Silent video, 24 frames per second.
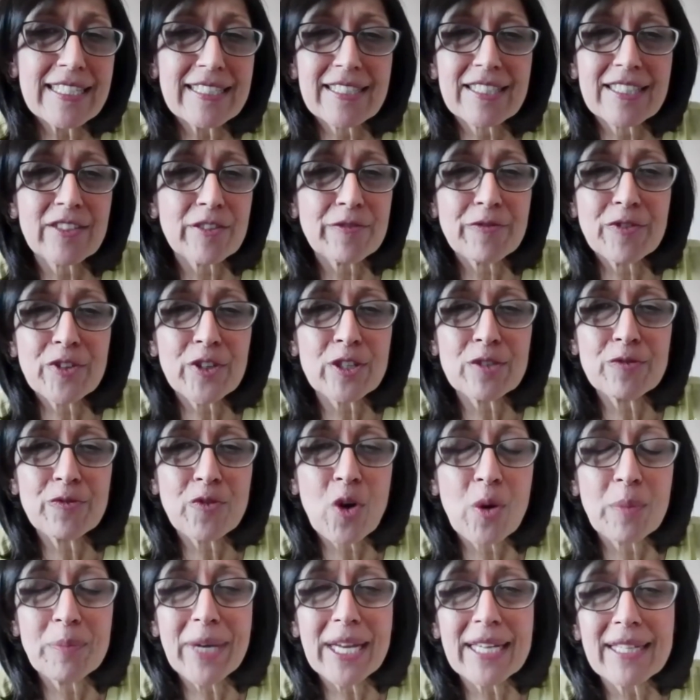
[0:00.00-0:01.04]
It's a referral
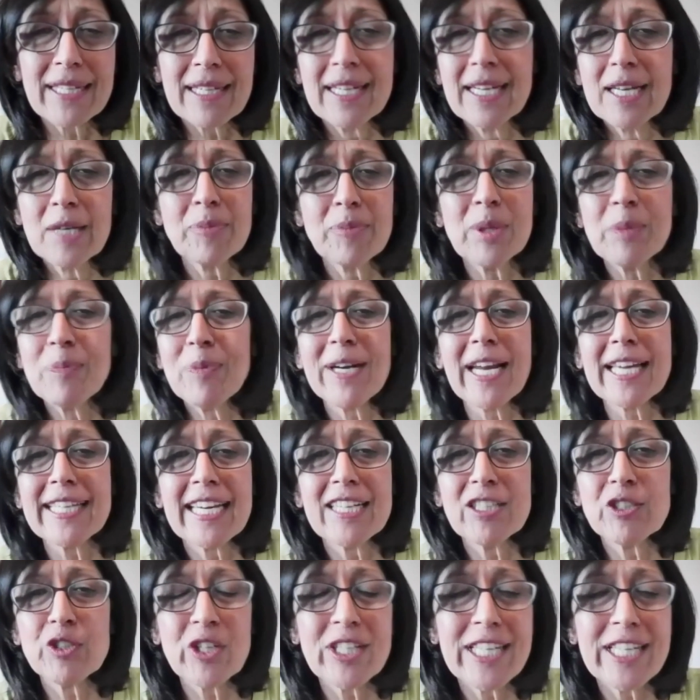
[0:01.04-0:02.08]
form, like people like
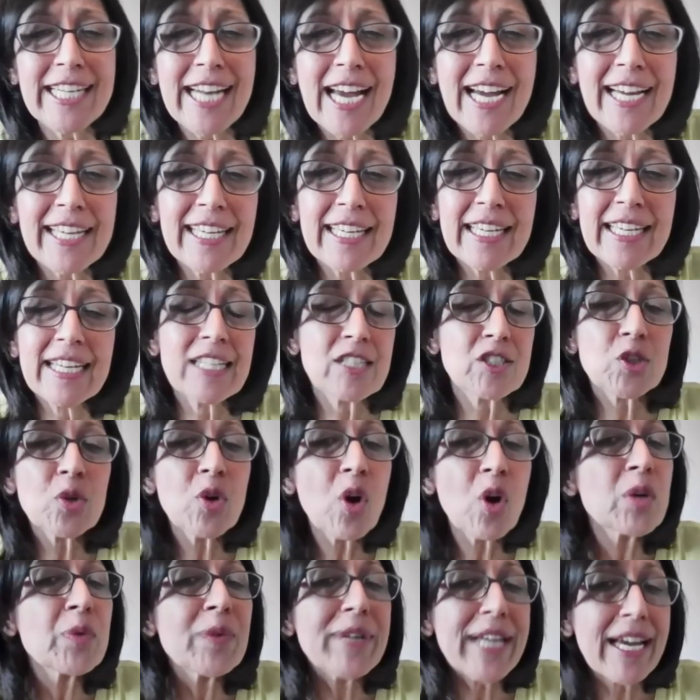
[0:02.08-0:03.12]
Adrian and I, so
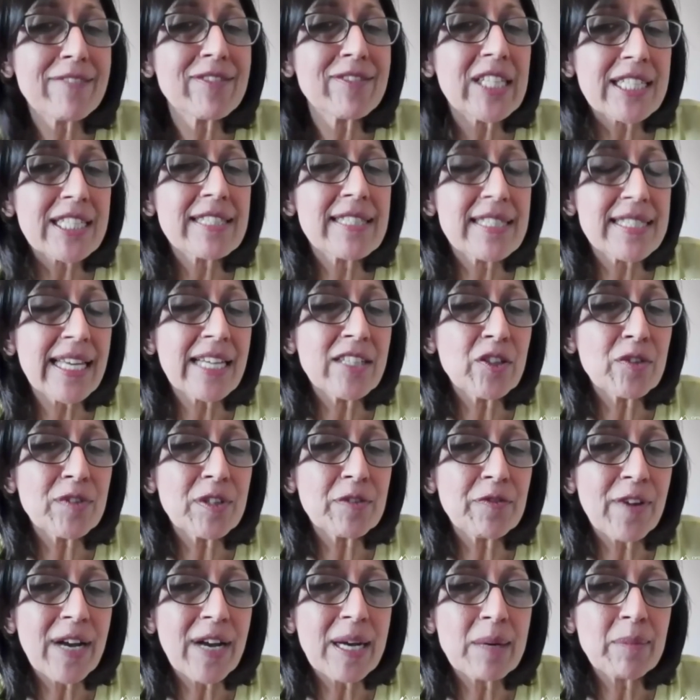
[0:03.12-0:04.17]
long we have the consent of
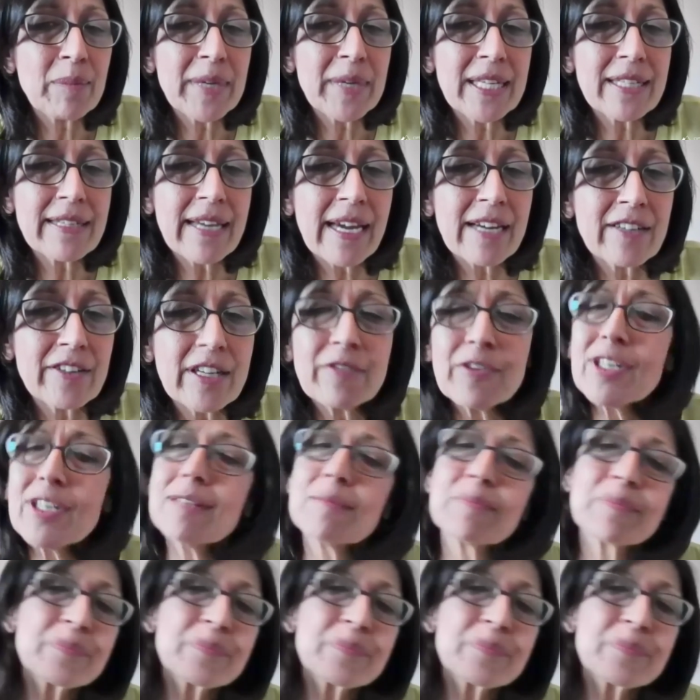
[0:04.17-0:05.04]
the family caregiver,